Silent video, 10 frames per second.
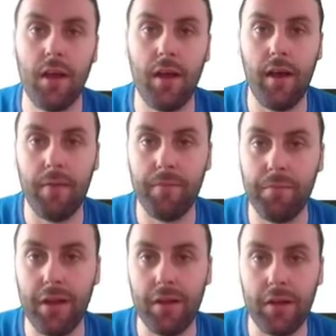
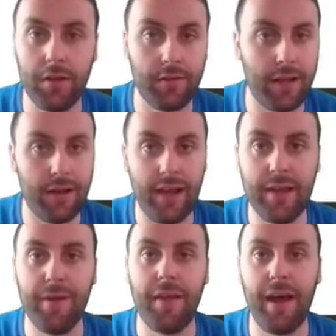meaning you just had a lay
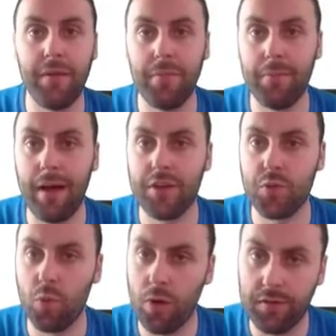bet that hadn't been matched
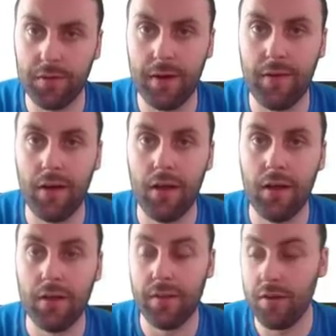whatsoever,
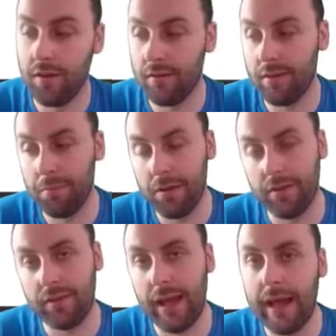then you can simply
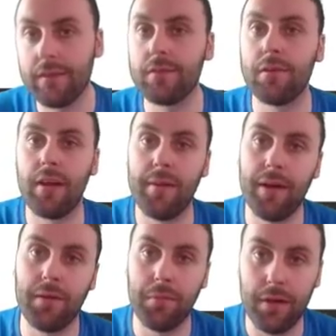just cancel your lay
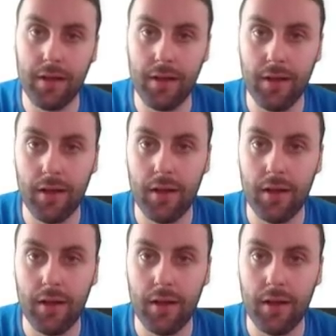bet completely,